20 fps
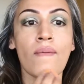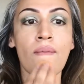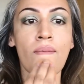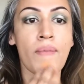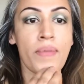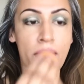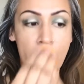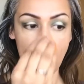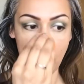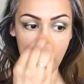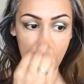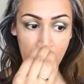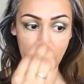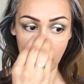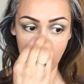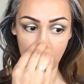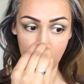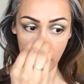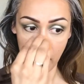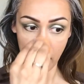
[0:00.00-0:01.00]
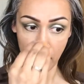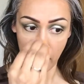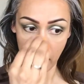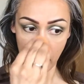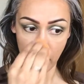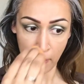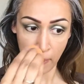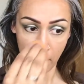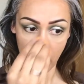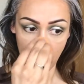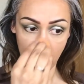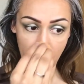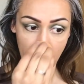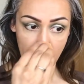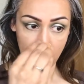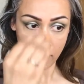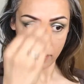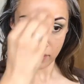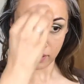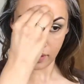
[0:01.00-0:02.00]
There we go.
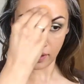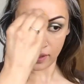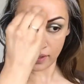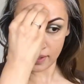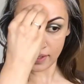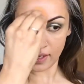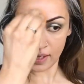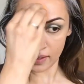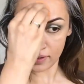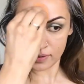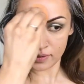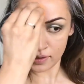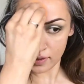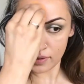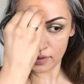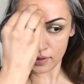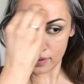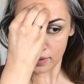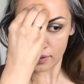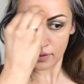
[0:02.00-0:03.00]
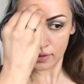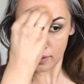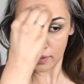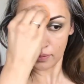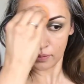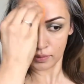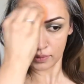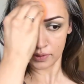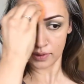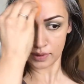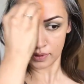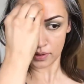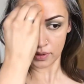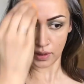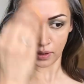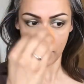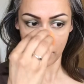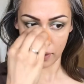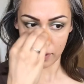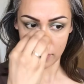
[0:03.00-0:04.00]
So any excess will just go
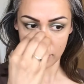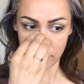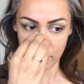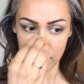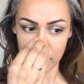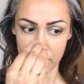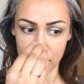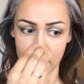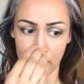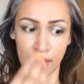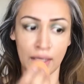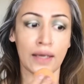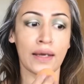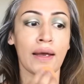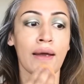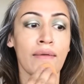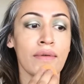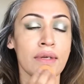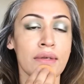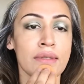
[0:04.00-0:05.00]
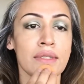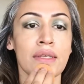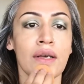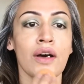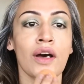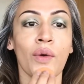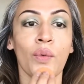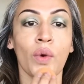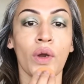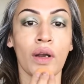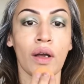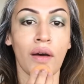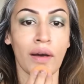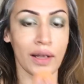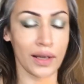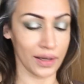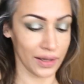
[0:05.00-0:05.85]
into these areas that I want to highlight.